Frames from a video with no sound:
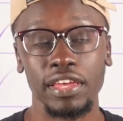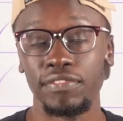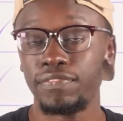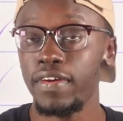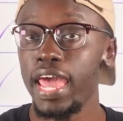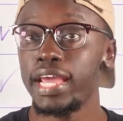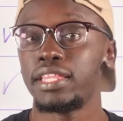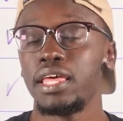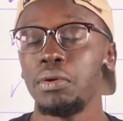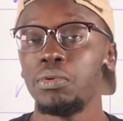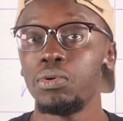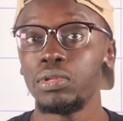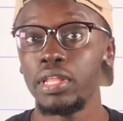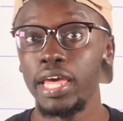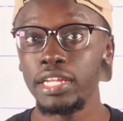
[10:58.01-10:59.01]
In fact, they
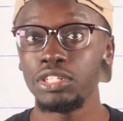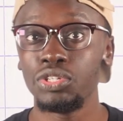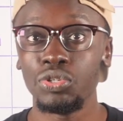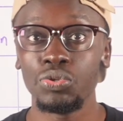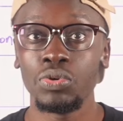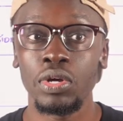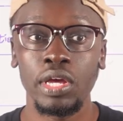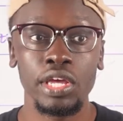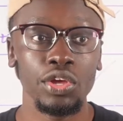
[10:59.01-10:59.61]
will lend you,